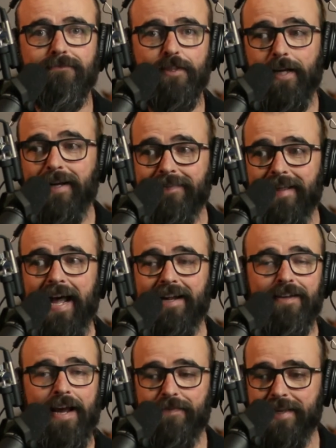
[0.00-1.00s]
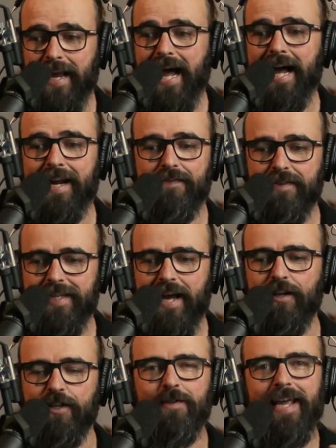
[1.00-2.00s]
You got that. You have the eye, you have the
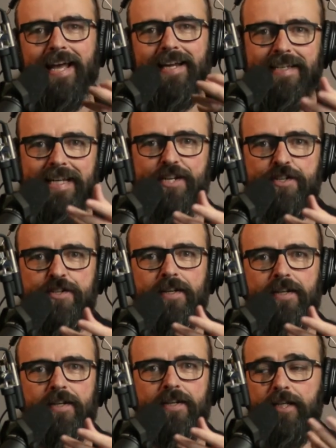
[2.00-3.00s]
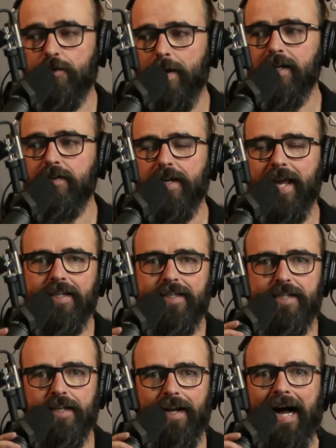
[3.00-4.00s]
talent. You can't teach in creative. You can't
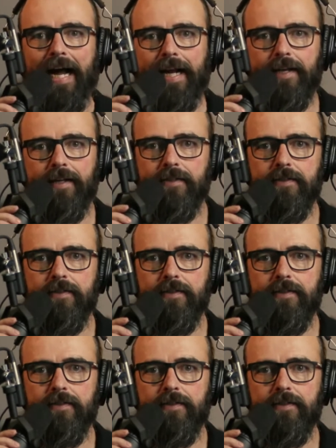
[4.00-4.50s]
teach an eye.